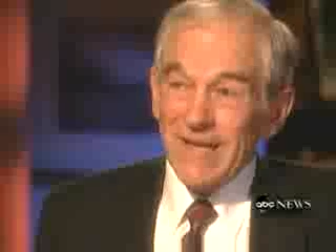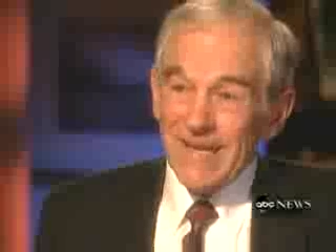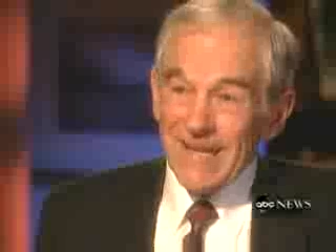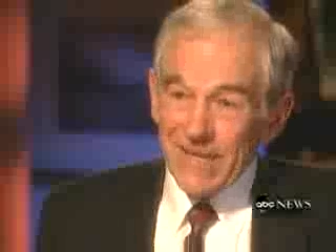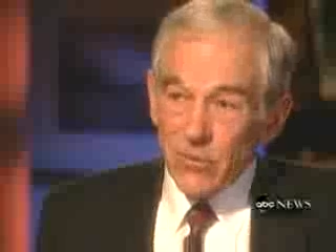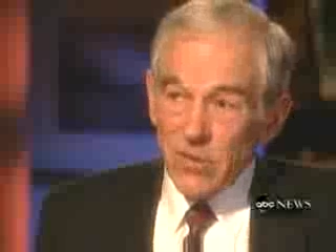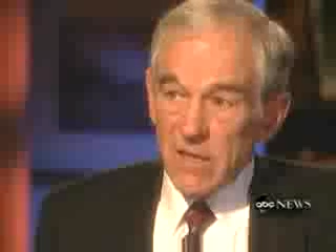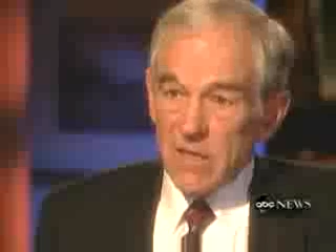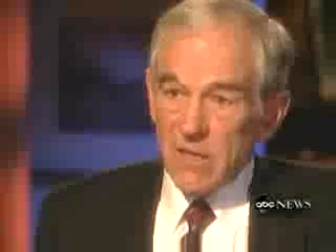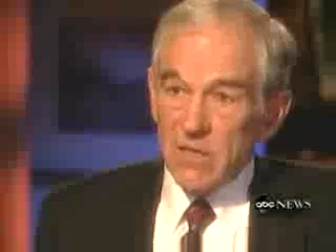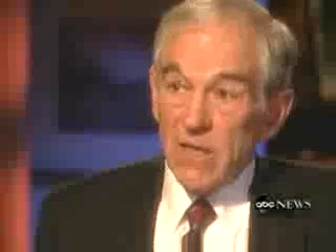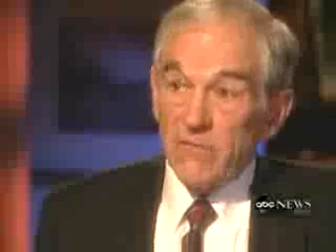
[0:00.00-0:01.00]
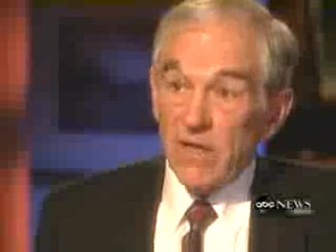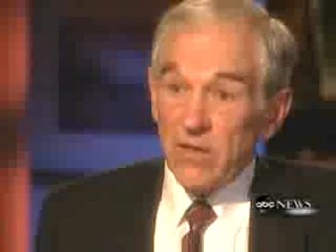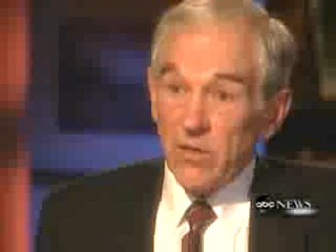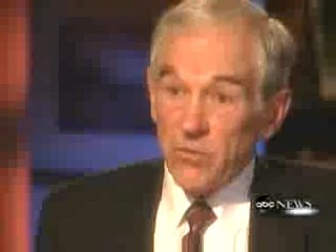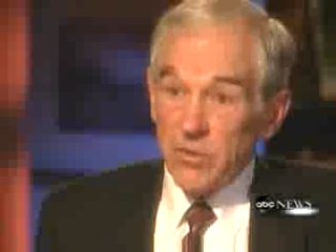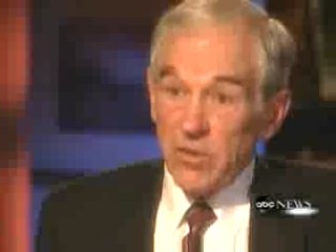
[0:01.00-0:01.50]
legally and you have a
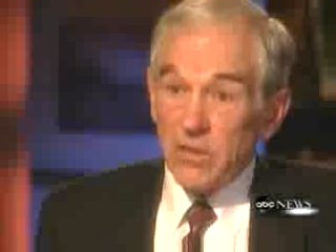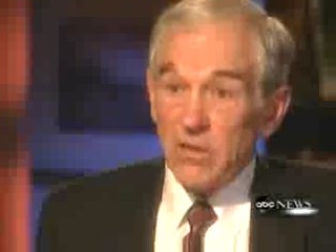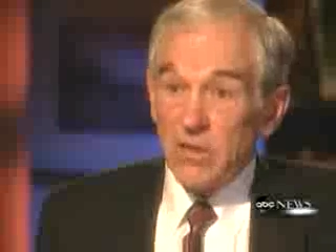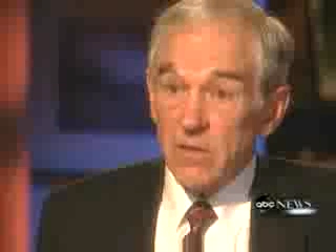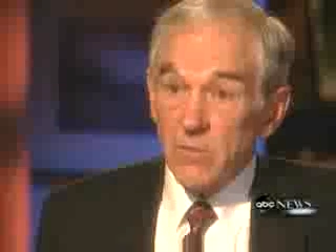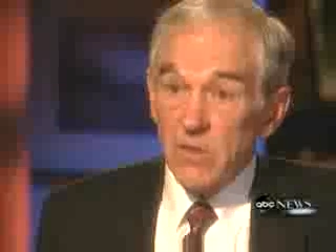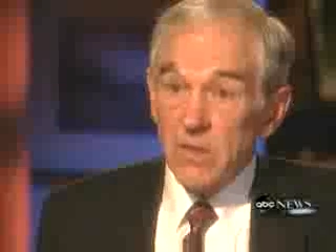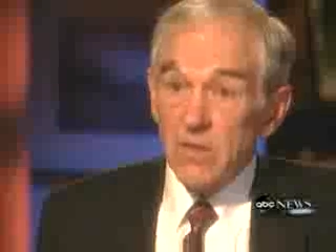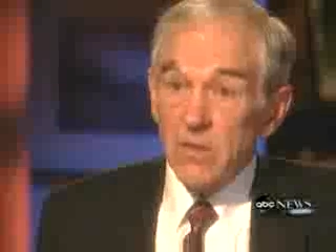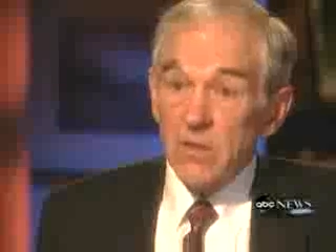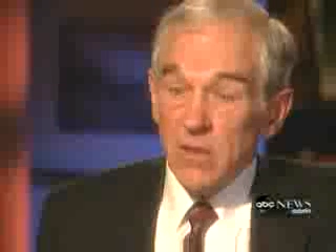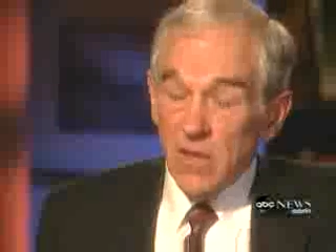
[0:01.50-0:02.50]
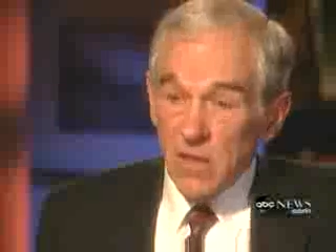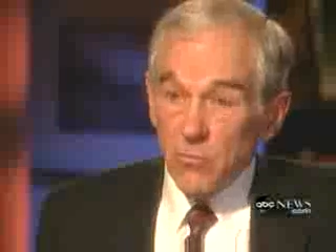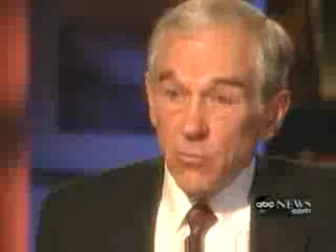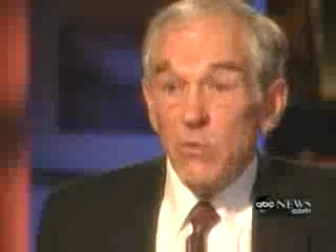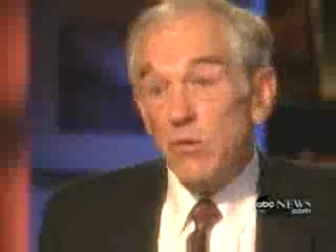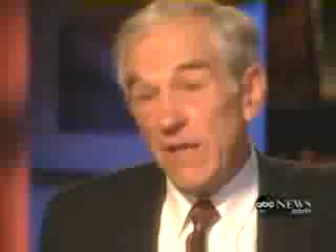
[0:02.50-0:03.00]
healthy economy.
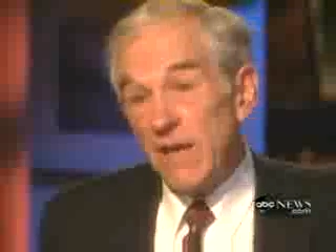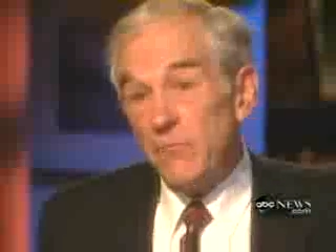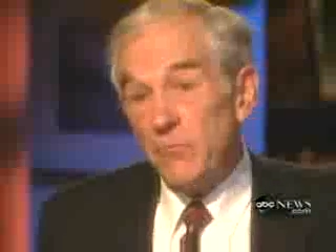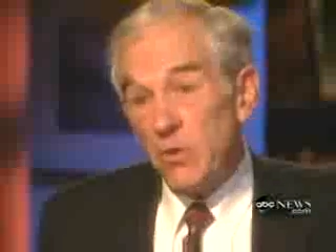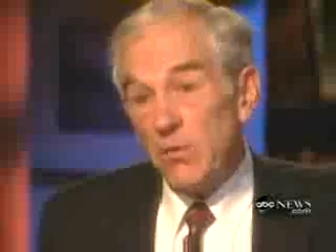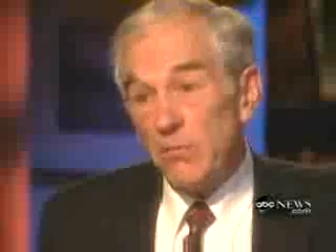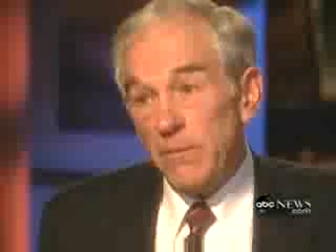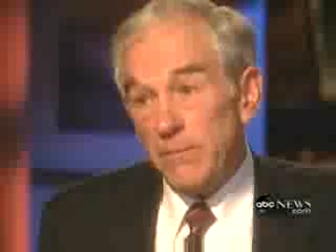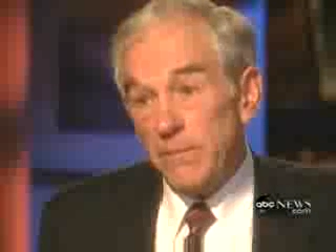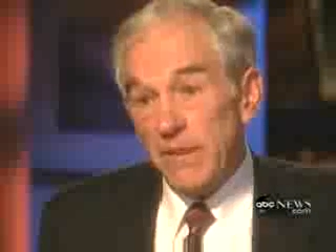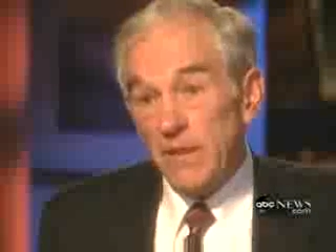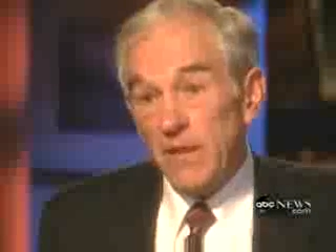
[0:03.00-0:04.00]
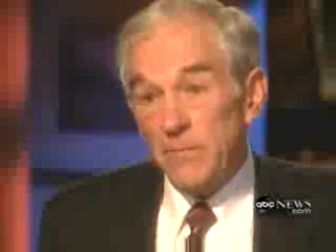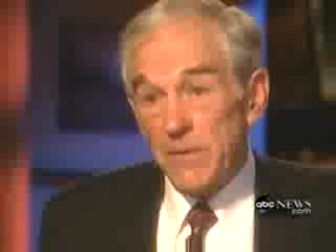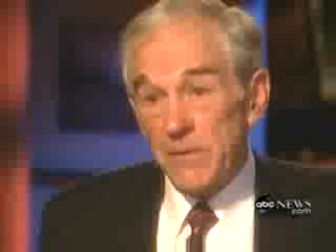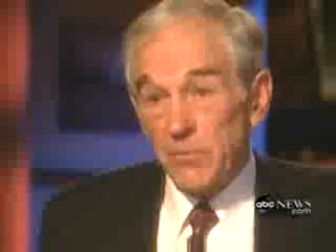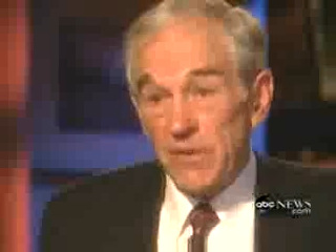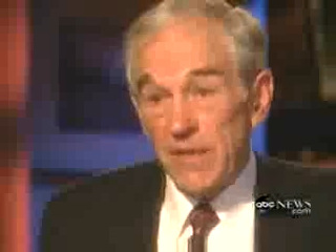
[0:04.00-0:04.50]
And we would have probably a lot of
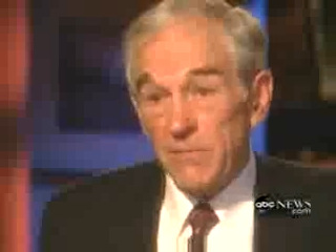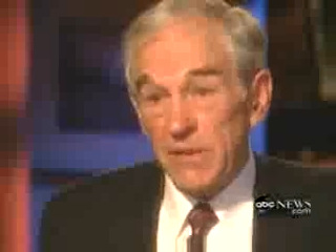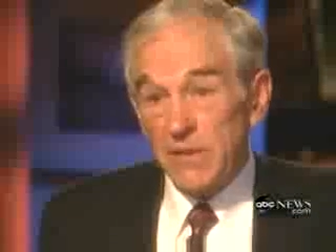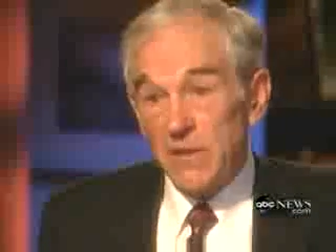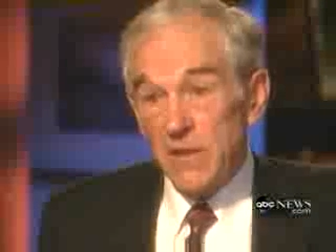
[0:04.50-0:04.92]
people coming